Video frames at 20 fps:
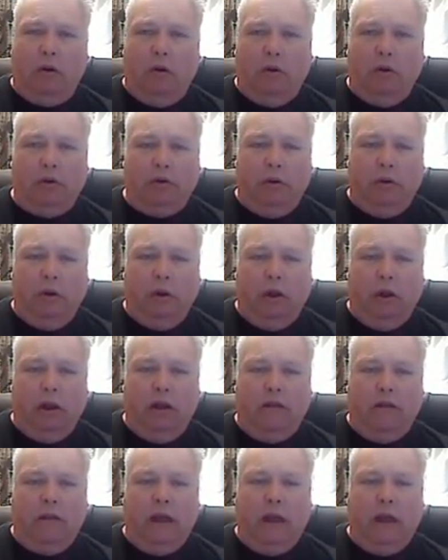
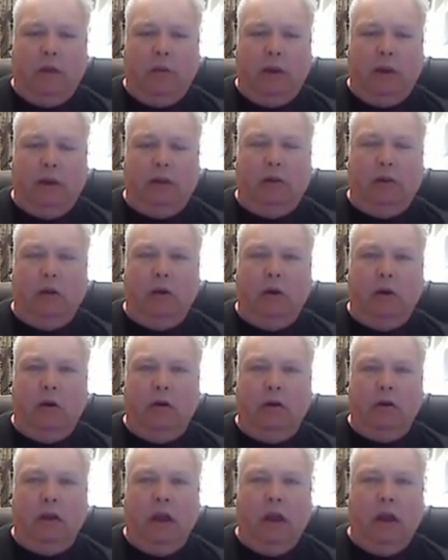horticultural in that we
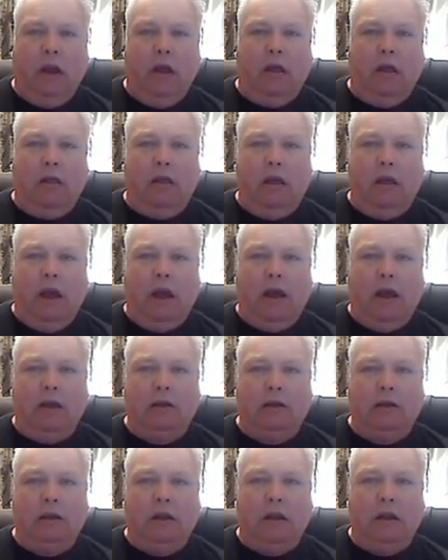learned
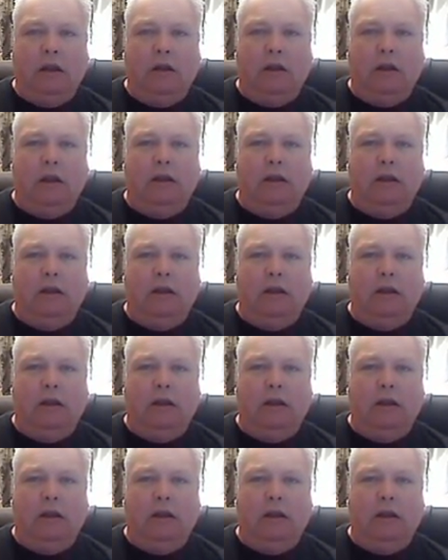that